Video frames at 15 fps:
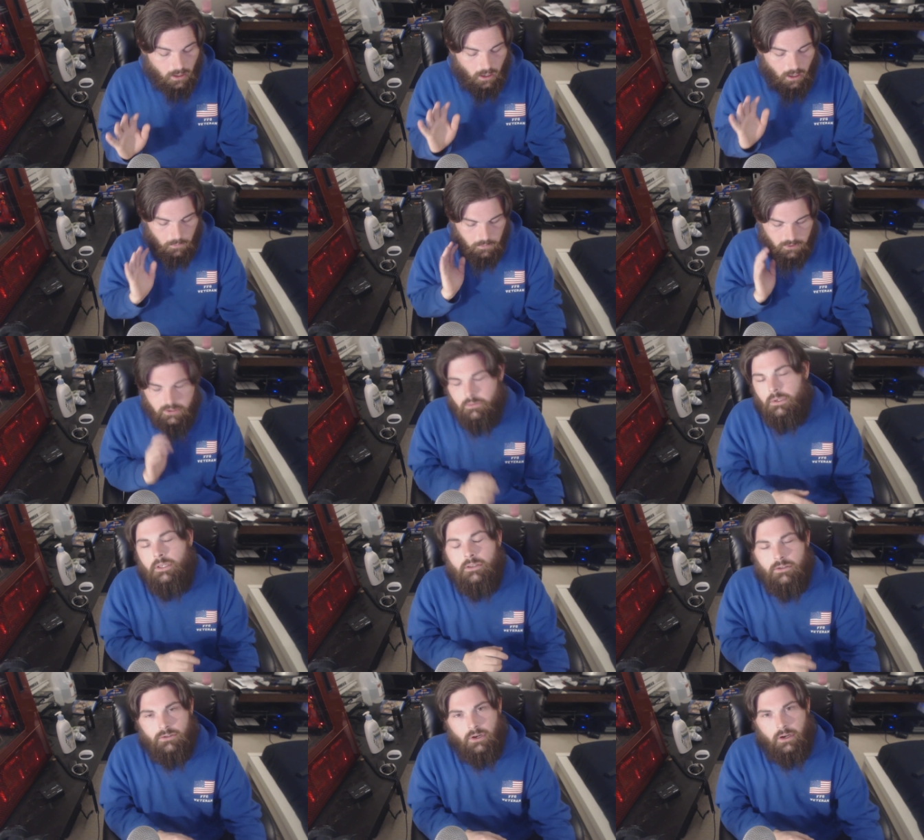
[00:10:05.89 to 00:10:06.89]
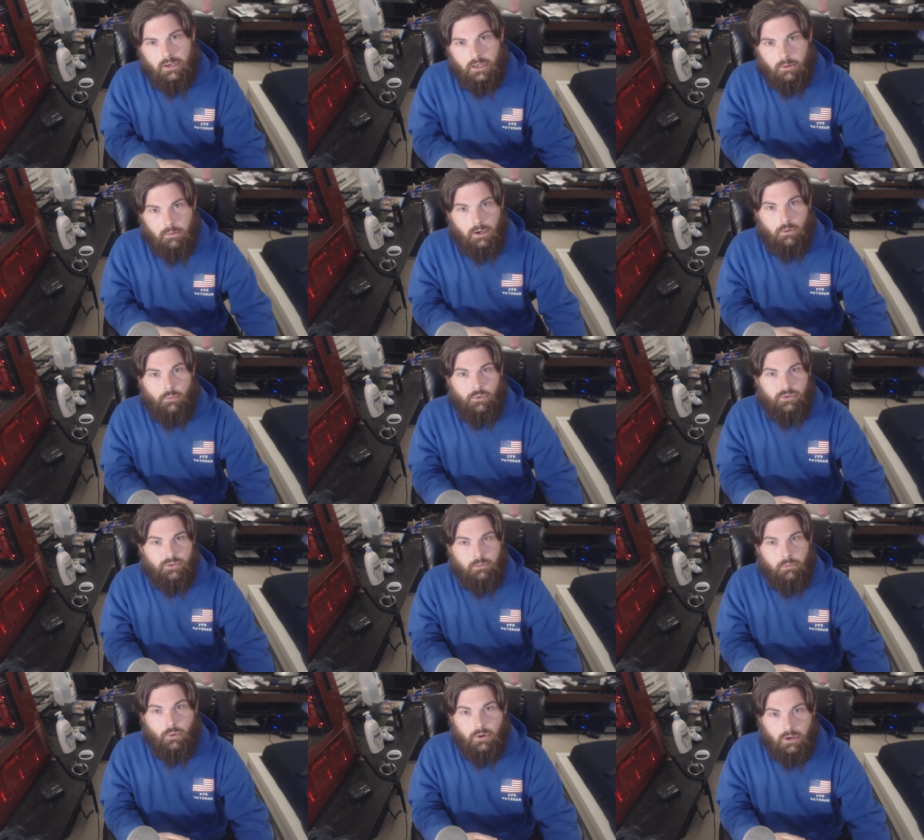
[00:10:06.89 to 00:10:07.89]
I'm going to be trying to come out with
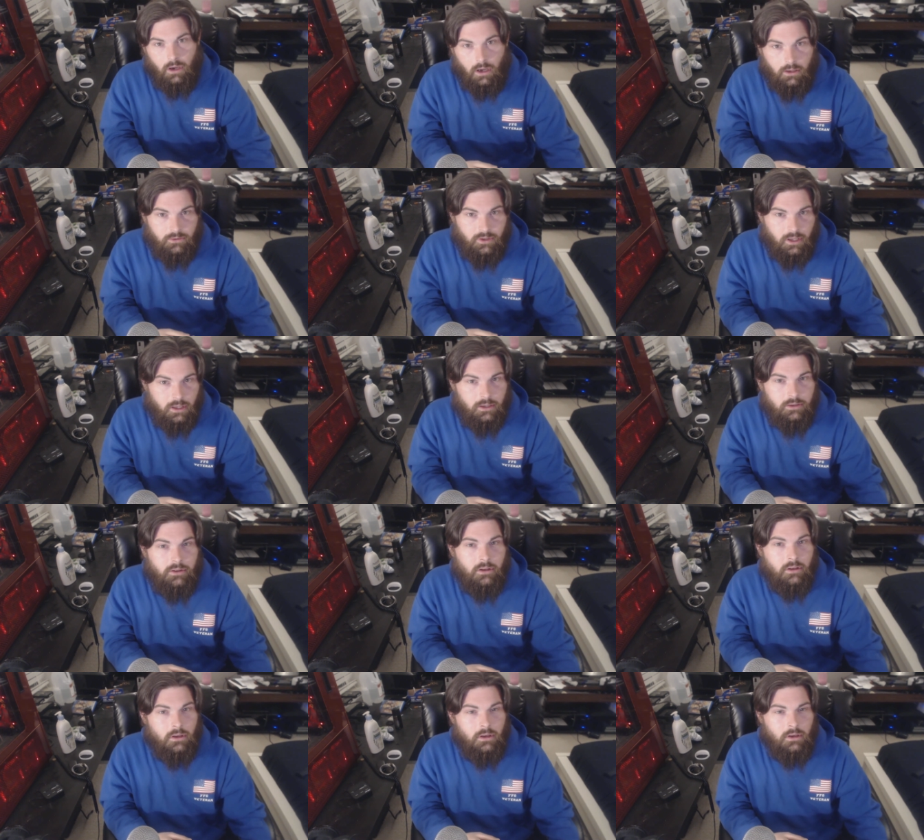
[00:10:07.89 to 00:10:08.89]
some more content,